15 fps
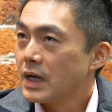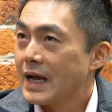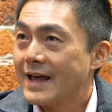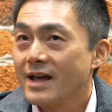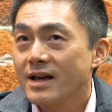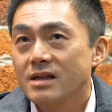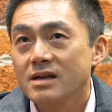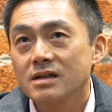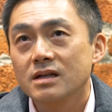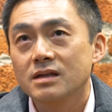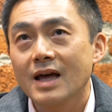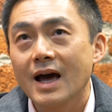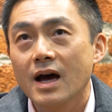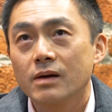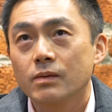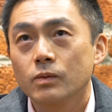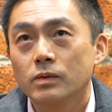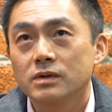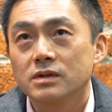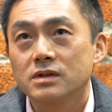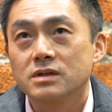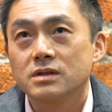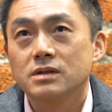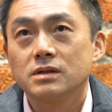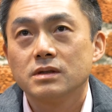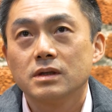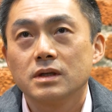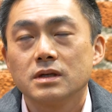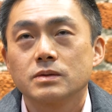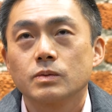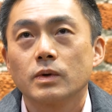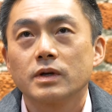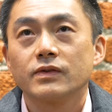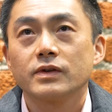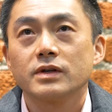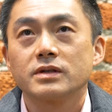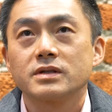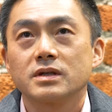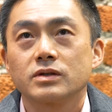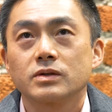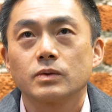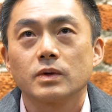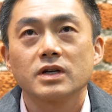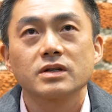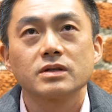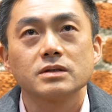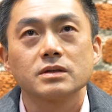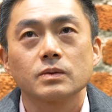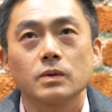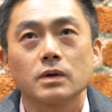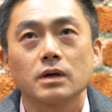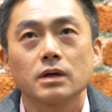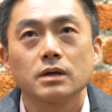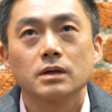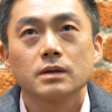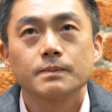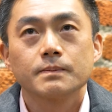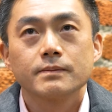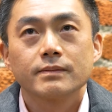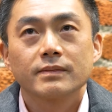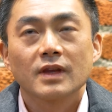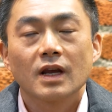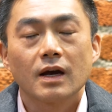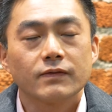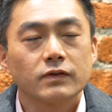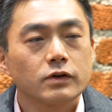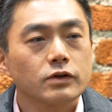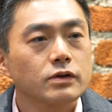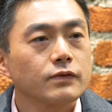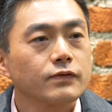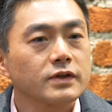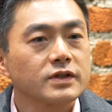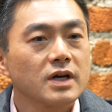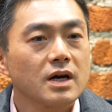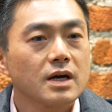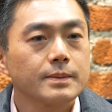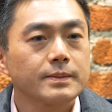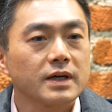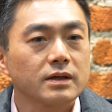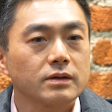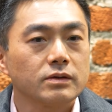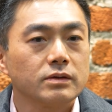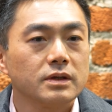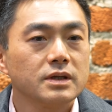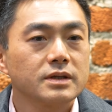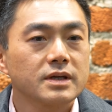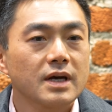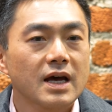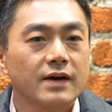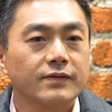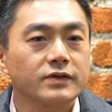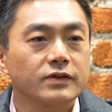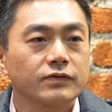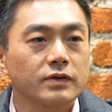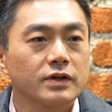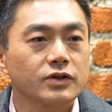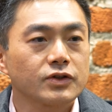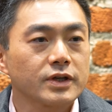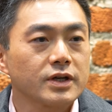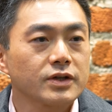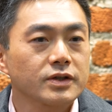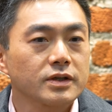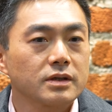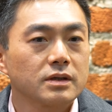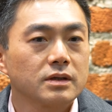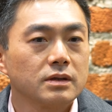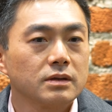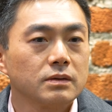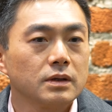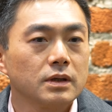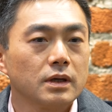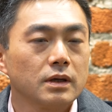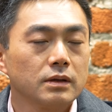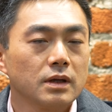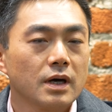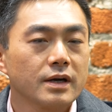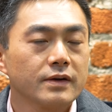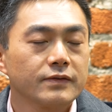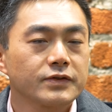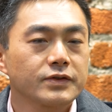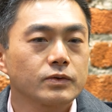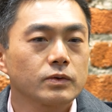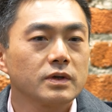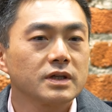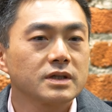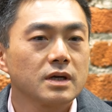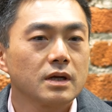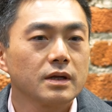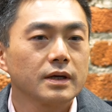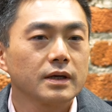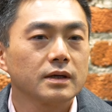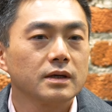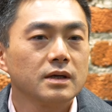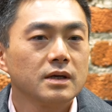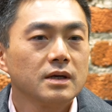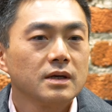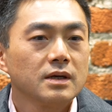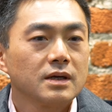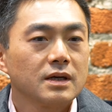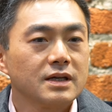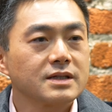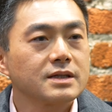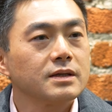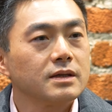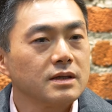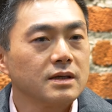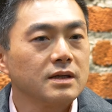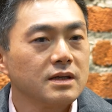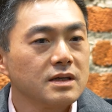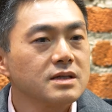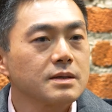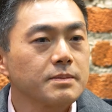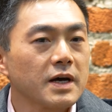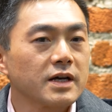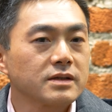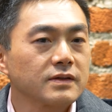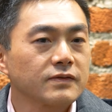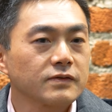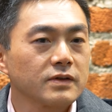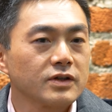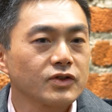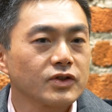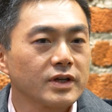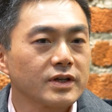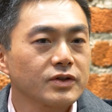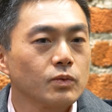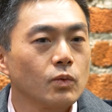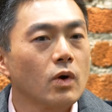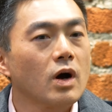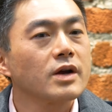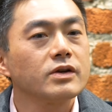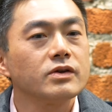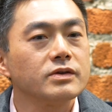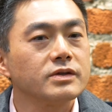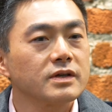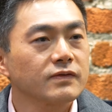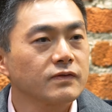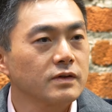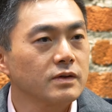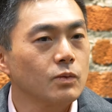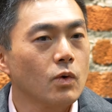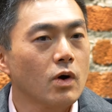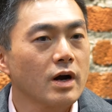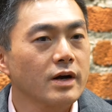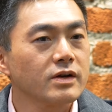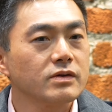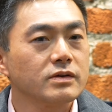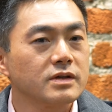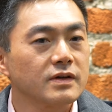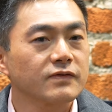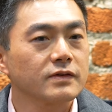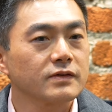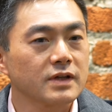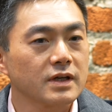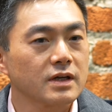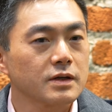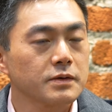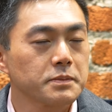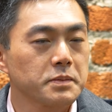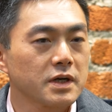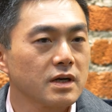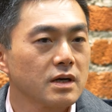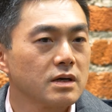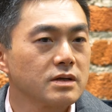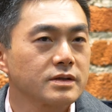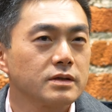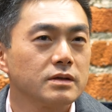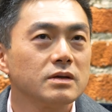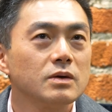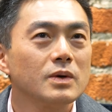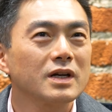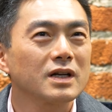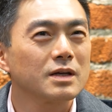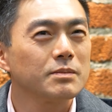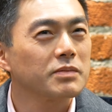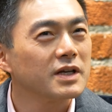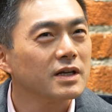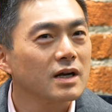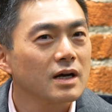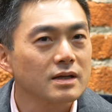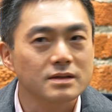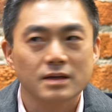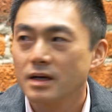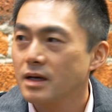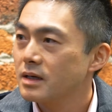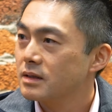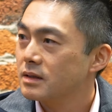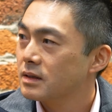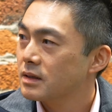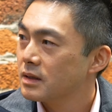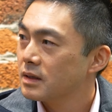And I think that that is one of those situations where I've learned over time that you need to have differentiation. A lot of storytelling is it is about differentiation. Why are you different? Why are you different than anybody else? You don't want to compete head to head.